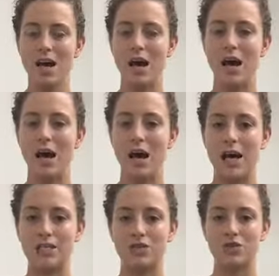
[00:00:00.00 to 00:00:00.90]
uh,
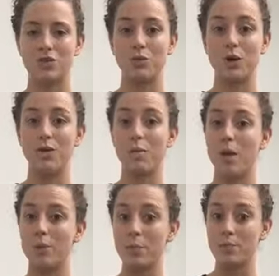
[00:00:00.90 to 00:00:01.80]
as to whether it
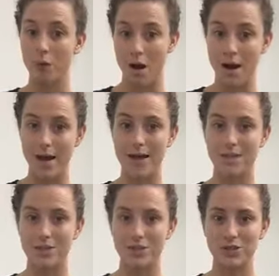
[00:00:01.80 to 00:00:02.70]
might be
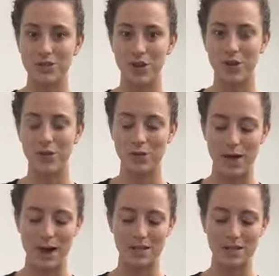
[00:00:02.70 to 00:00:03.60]
biased. So
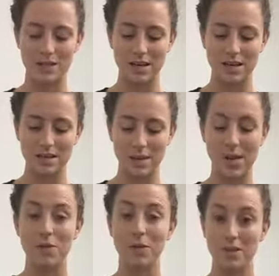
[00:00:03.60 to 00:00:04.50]
uh, this has come out
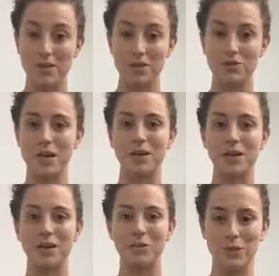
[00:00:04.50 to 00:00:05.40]
in the middle of the
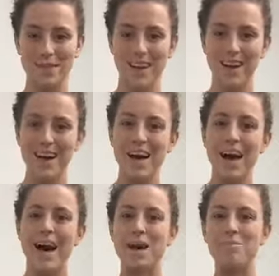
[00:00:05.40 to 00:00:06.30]
Australian winter.
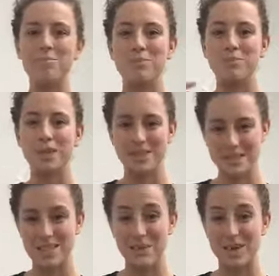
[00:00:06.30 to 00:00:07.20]
Um, because
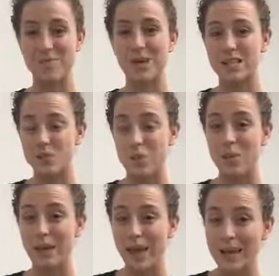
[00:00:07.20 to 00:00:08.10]
it's funded by Swim
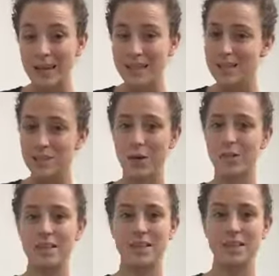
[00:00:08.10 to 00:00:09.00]
England. So
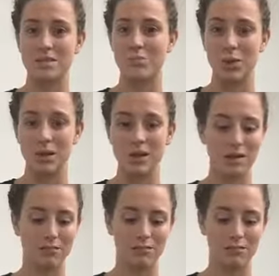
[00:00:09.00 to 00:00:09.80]
obviously, this body